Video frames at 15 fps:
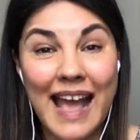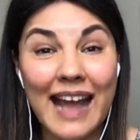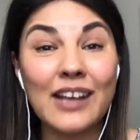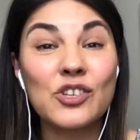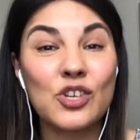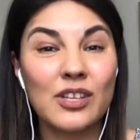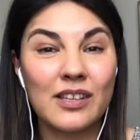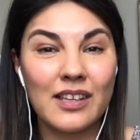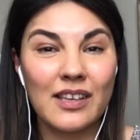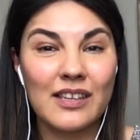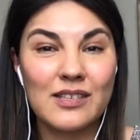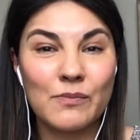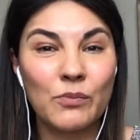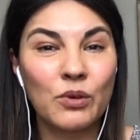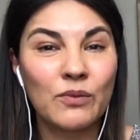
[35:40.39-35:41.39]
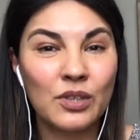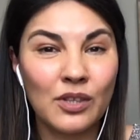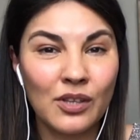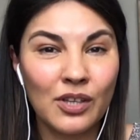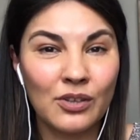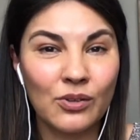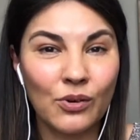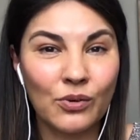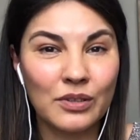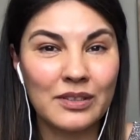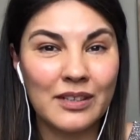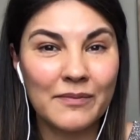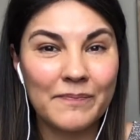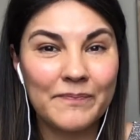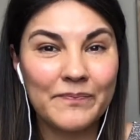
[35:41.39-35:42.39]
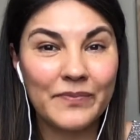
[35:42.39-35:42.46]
actually is moving in order.